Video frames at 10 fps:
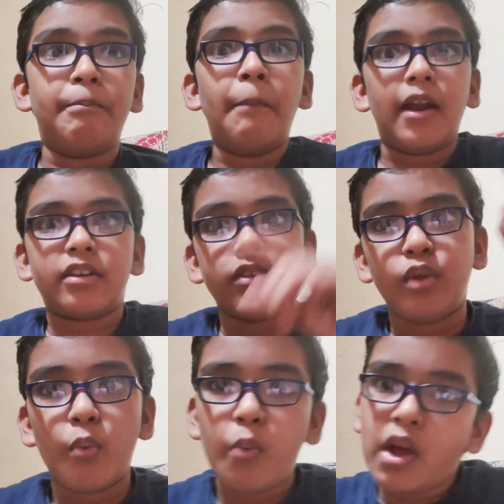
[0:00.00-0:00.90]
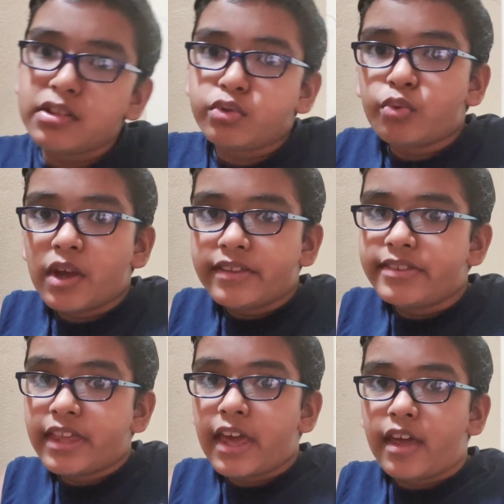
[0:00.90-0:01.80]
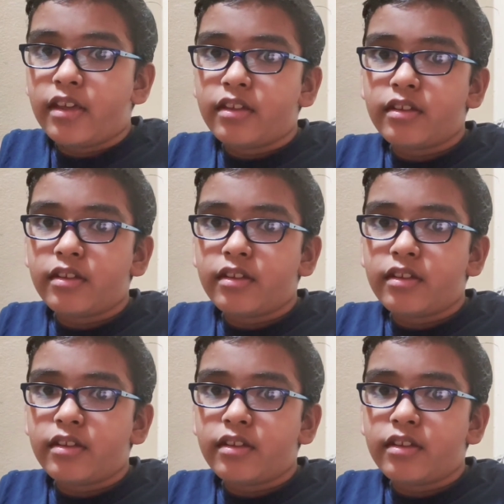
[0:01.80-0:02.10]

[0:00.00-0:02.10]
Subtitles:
But the ones who were there